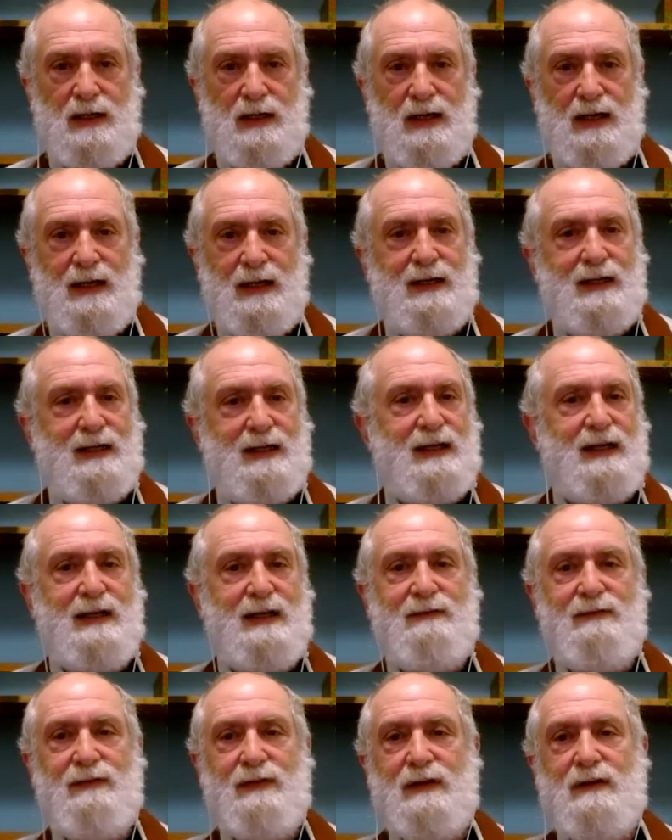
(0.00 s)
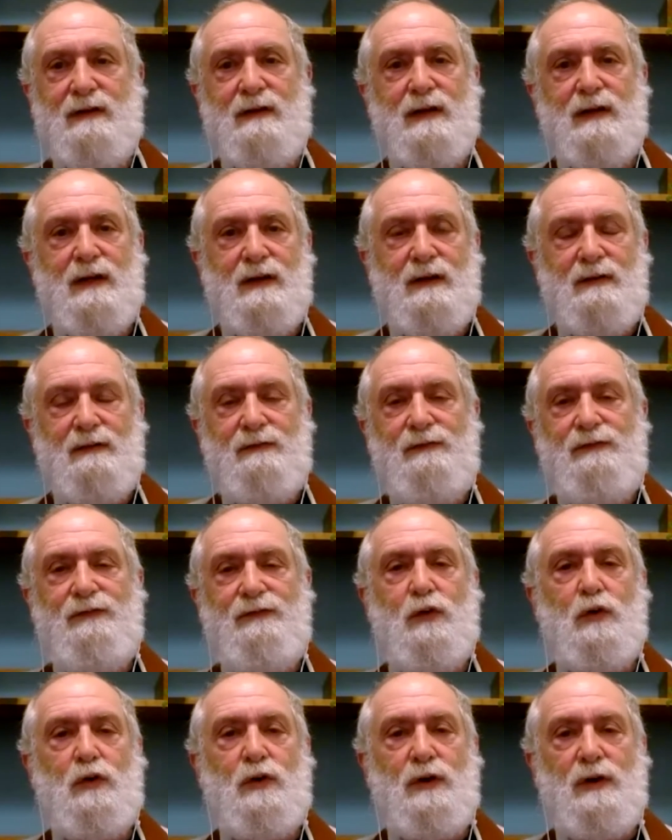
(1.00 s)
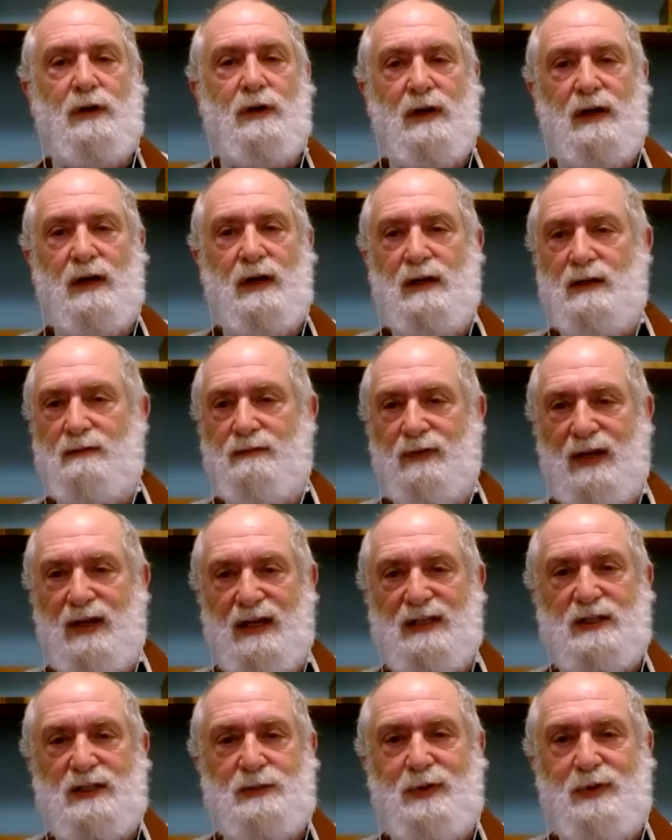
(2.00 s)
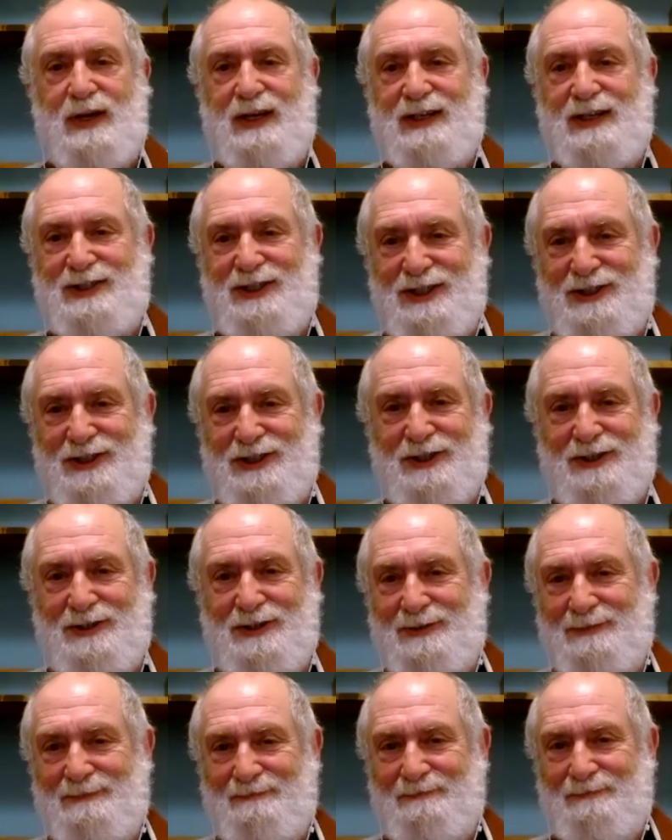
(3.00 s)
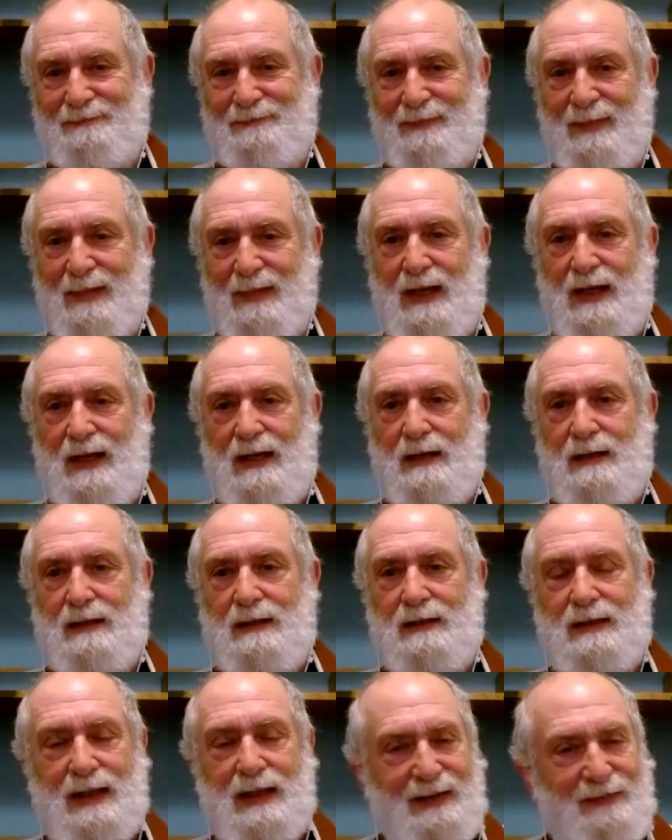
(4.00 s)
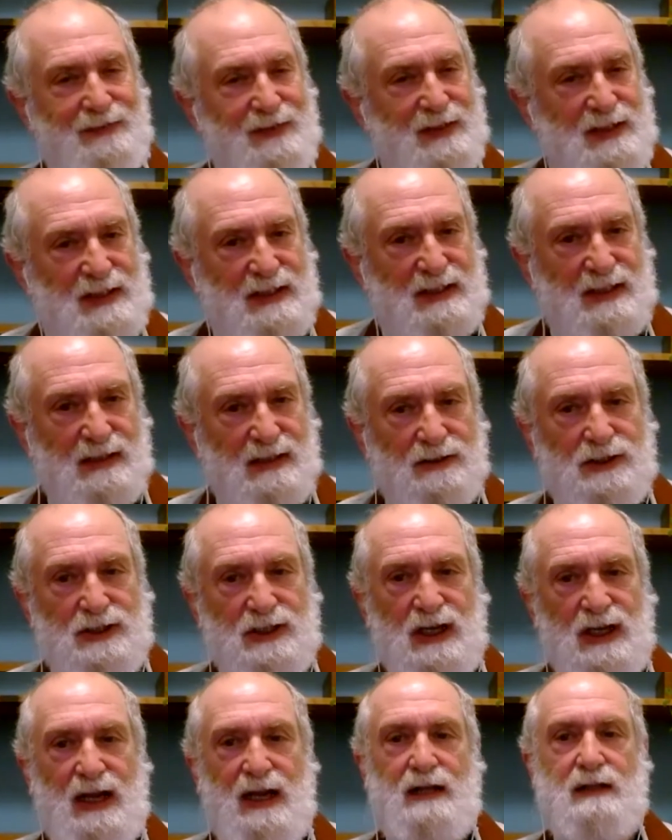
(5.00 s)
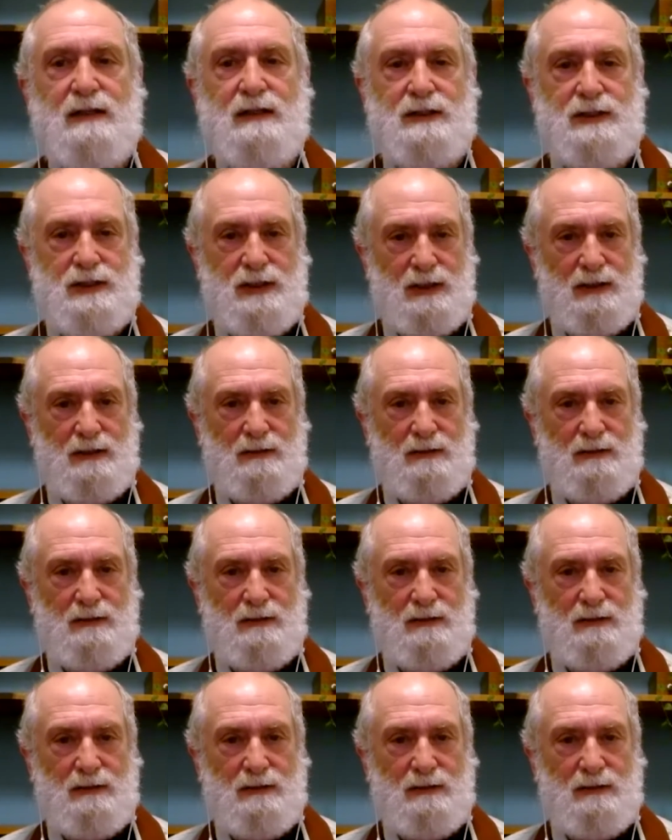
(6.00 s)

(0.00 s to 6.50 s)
And even for an advanced practitioner, life is still challenging.